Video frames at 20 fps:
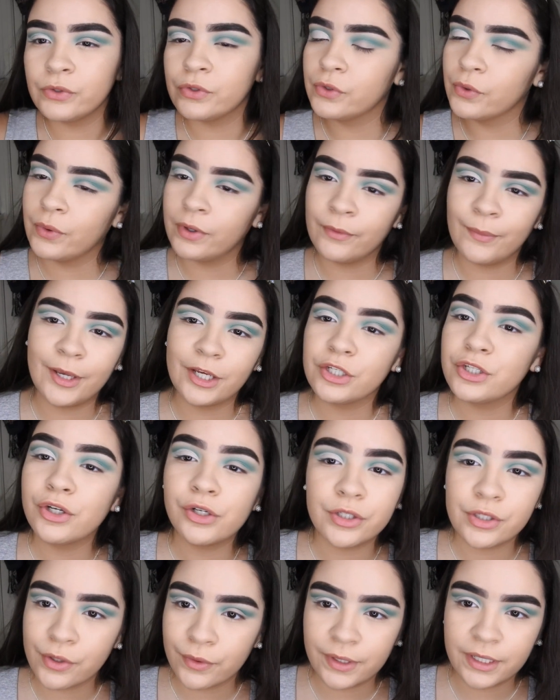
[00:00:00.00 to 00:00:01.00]
so you want to make sure
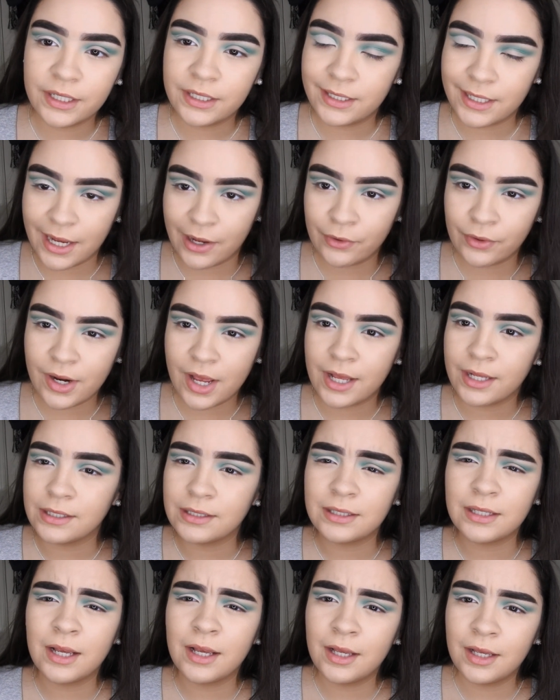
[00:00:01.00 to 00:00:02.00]
it's already down
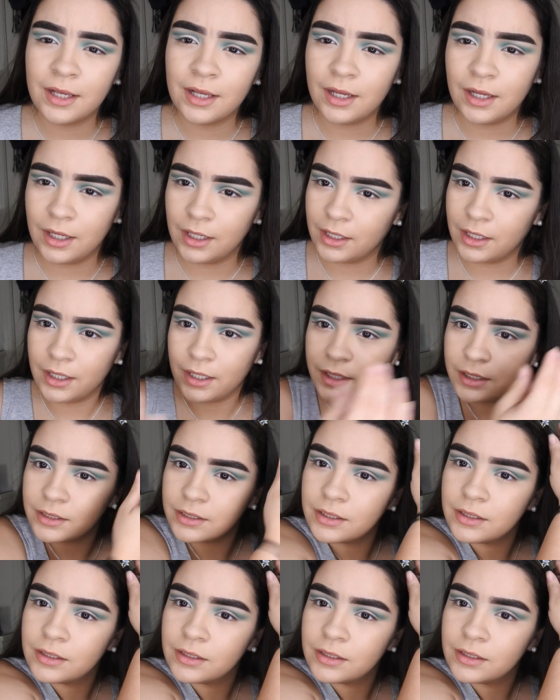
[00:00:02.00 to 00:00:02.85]
as a cut.